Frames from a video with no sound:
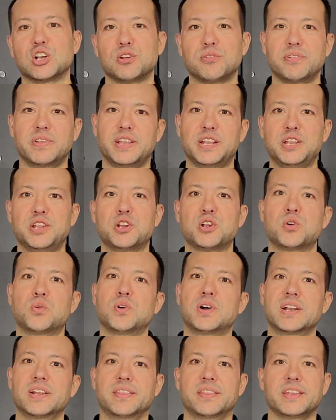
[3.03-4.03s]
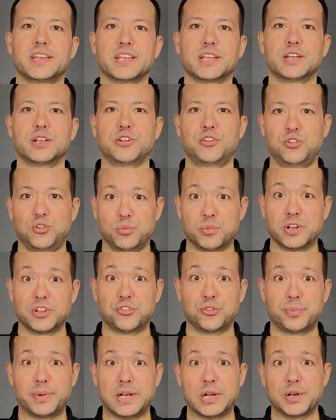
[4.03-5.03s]
of and you don't want to think too
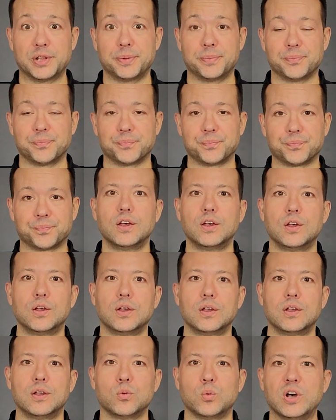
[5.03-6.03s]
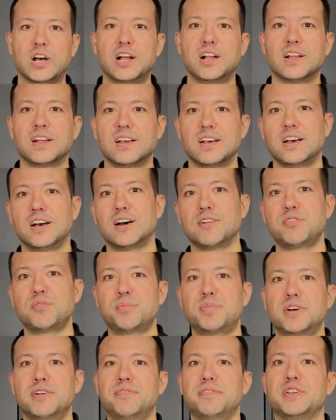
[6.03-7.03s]
much about it. Well,
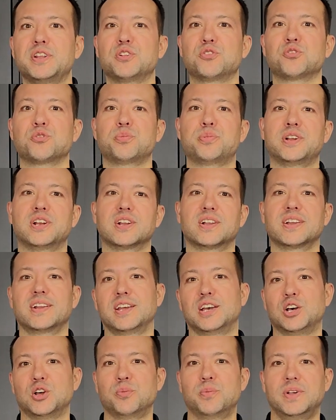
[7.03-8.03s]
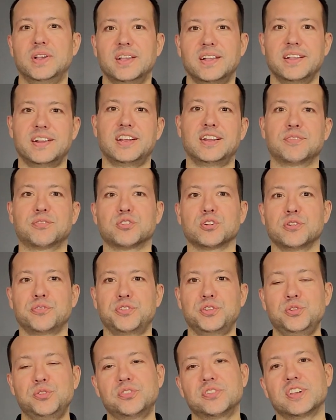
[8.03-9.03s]
HnP Fitness Repair can help, and after a
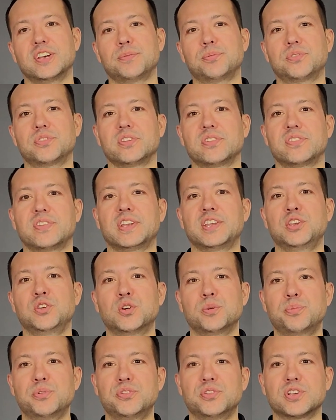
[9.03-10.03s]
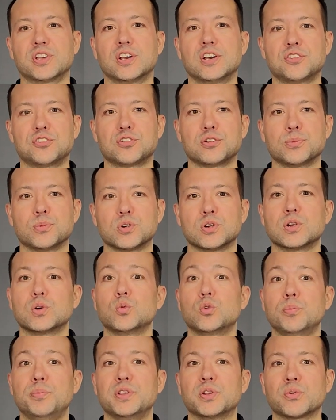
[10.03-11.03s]
few steps to set you up as a customer,
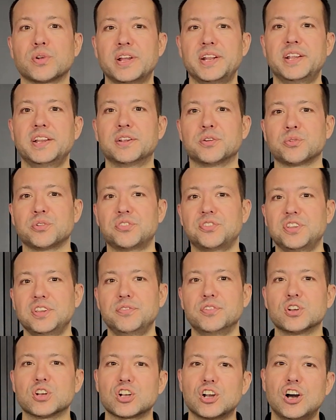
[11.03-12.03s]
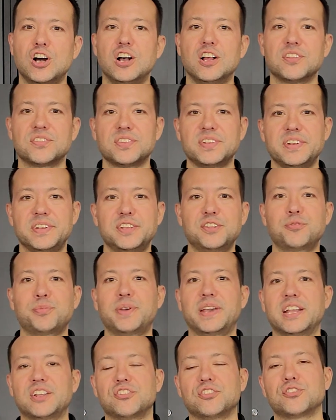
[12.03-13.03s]
we'll be ready to receive your calls and
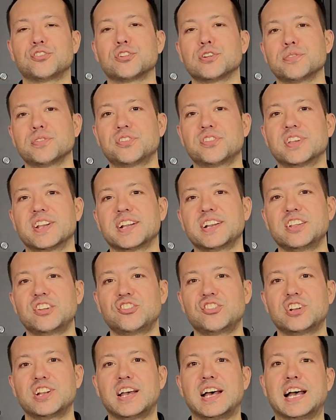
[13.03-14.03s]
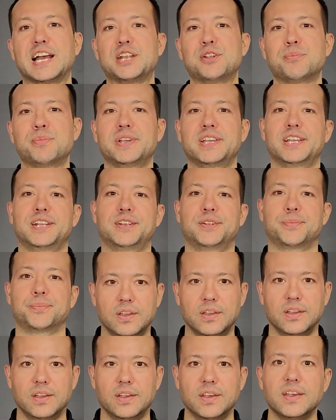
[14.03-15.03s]
dispatch a service technician on demand.
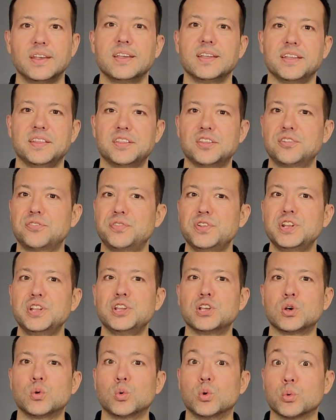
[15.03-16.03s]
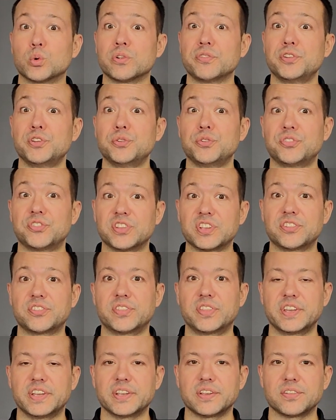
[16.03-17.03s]
In this video, we'll review 6
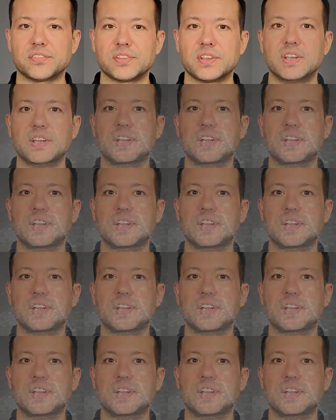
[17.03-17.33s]
things: